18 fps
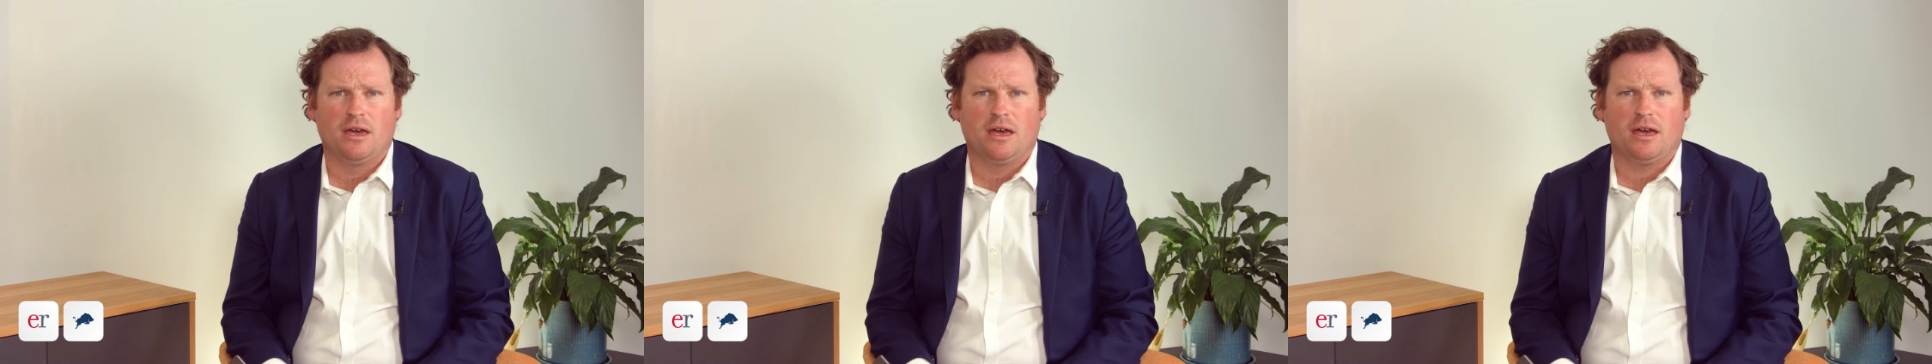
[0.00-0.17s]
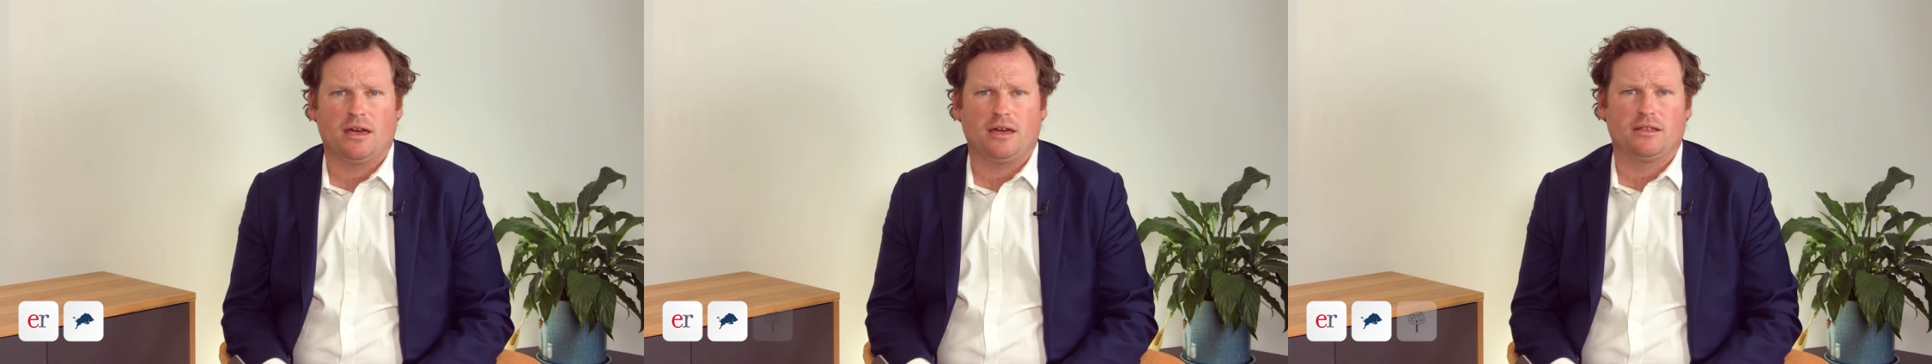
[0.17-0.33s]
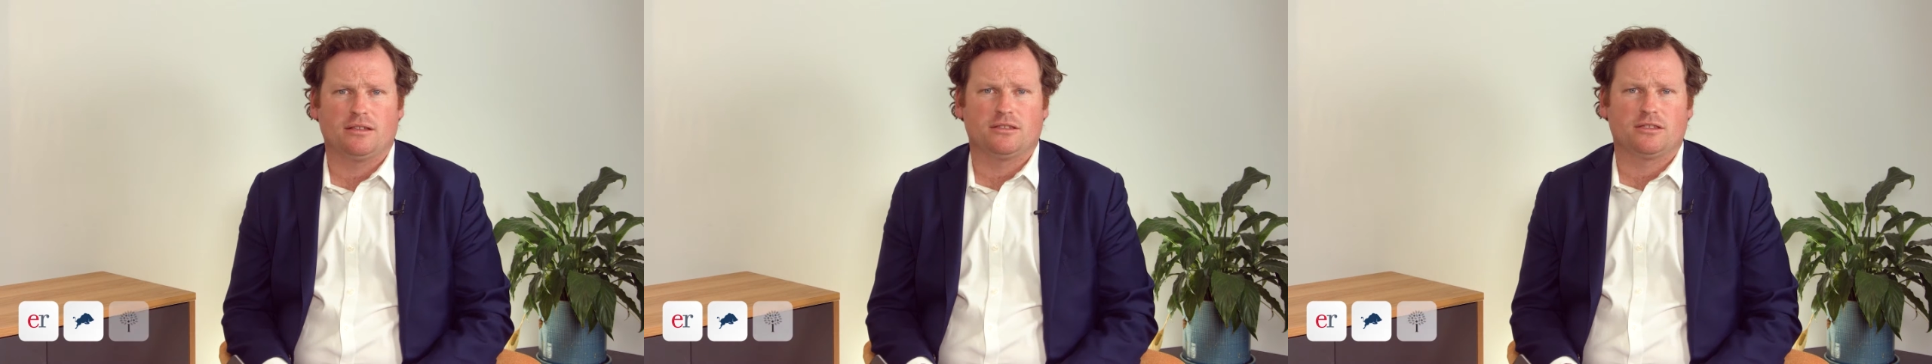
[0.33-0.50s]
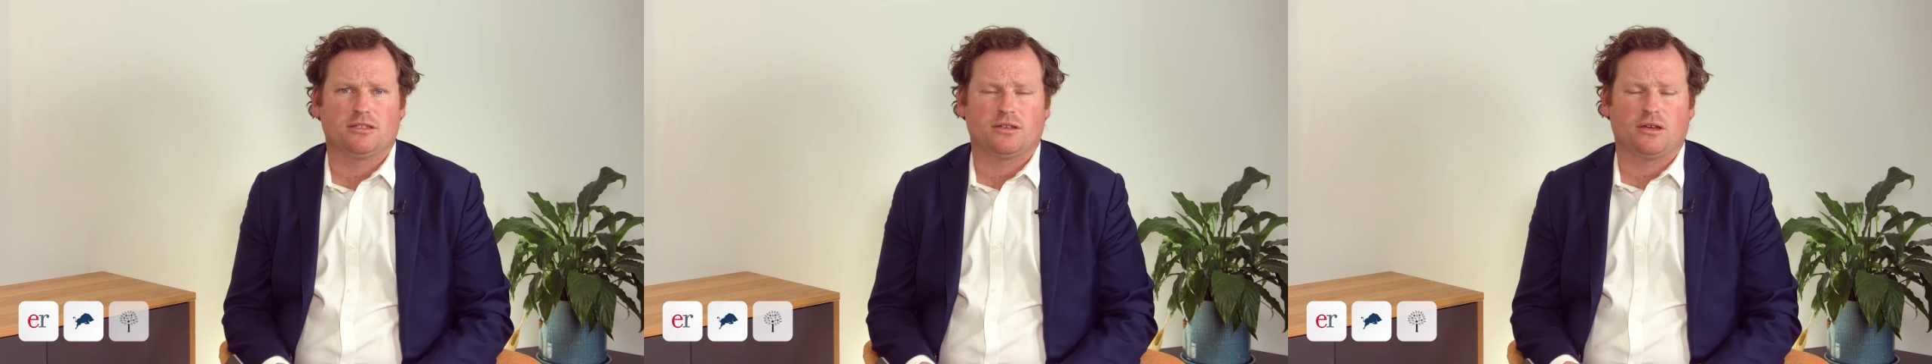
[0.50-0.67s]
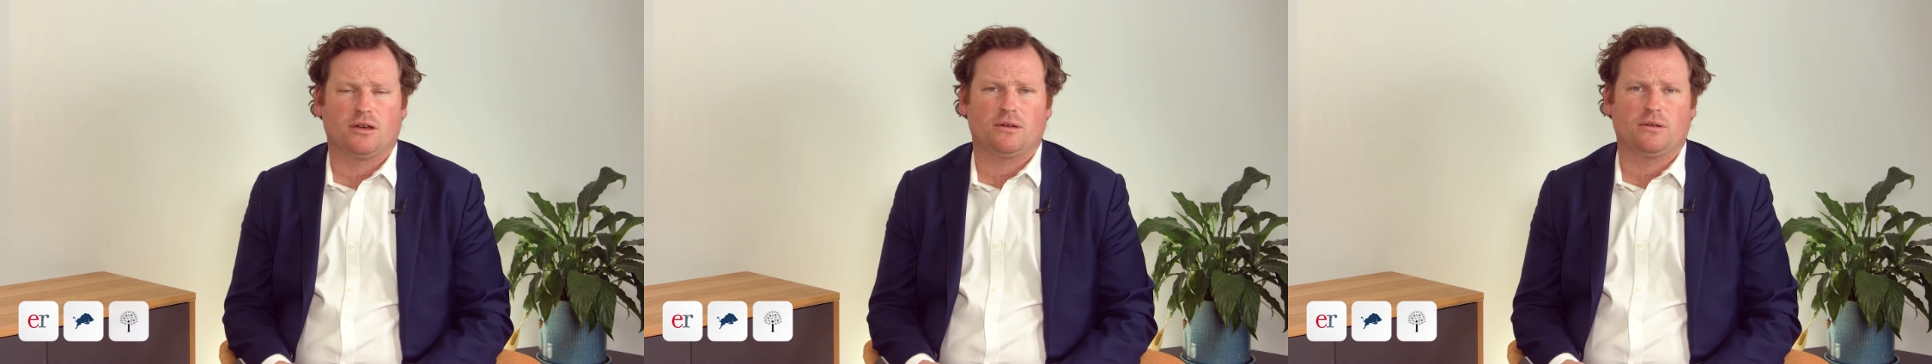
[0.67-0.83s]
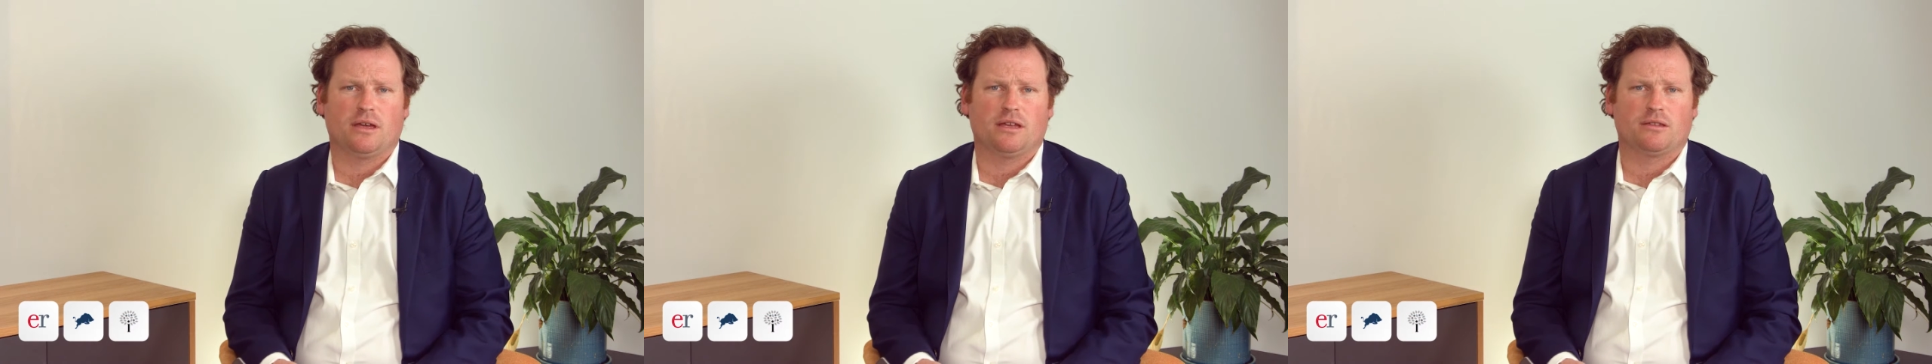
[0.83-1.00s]
And
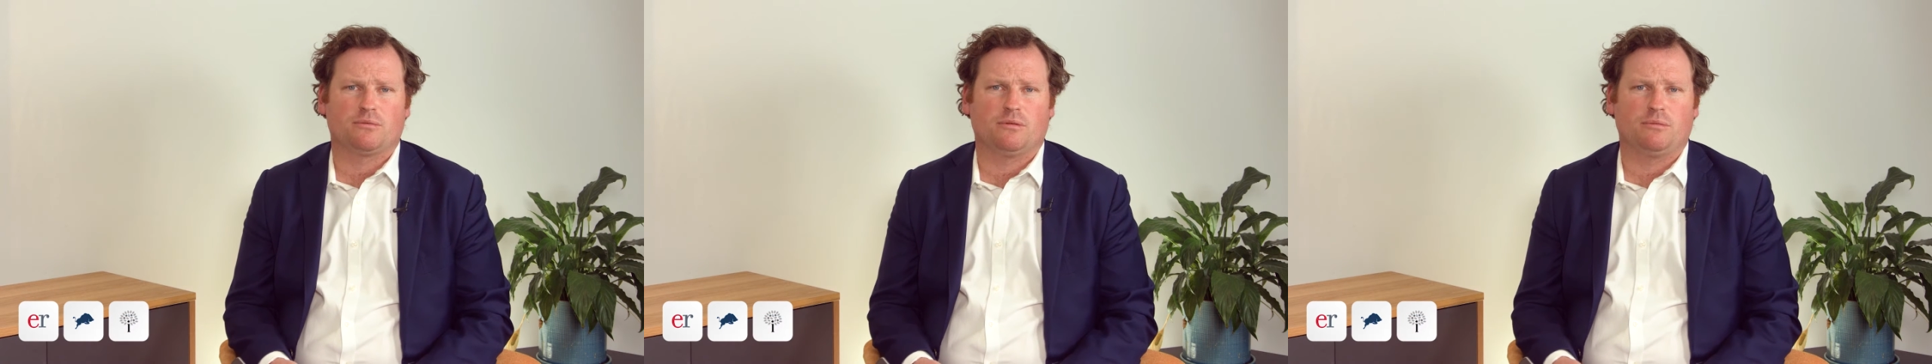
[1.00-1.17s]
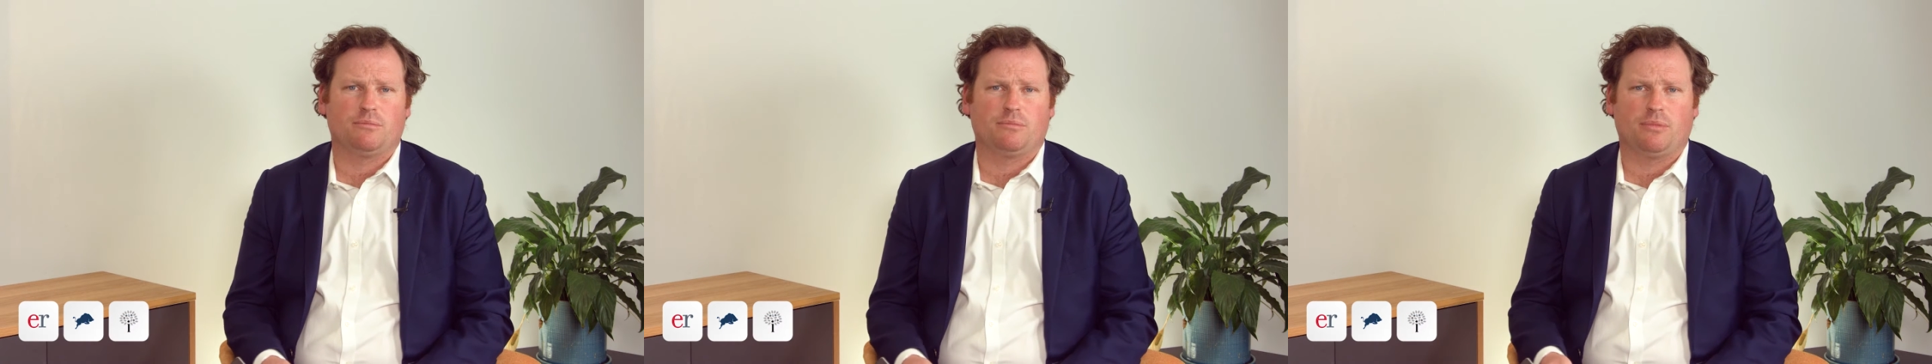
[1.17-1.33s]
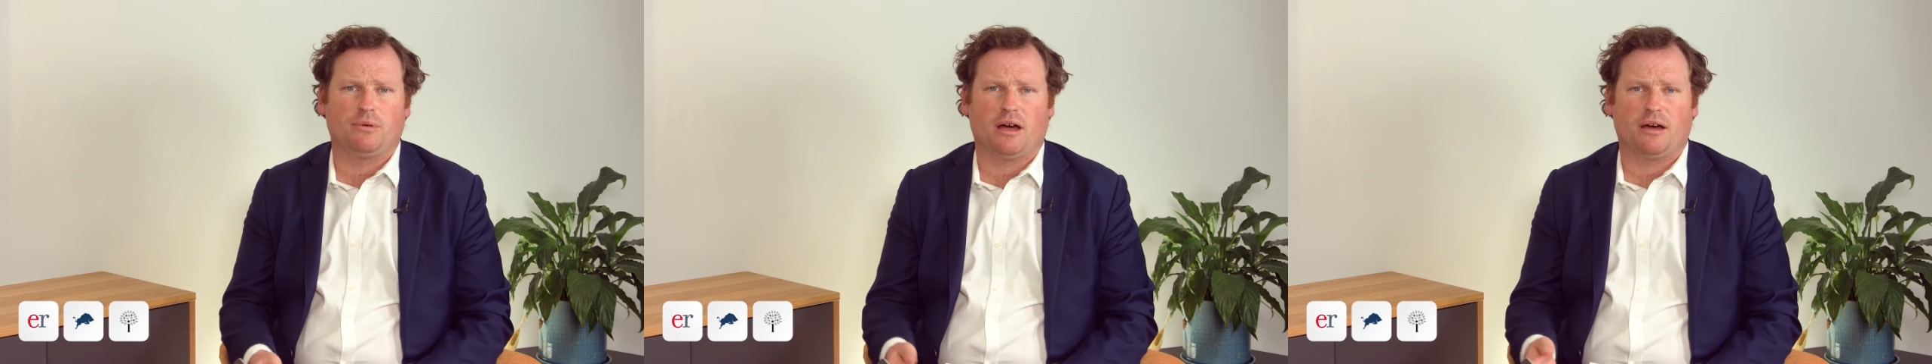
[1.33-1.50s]
so yes, we'll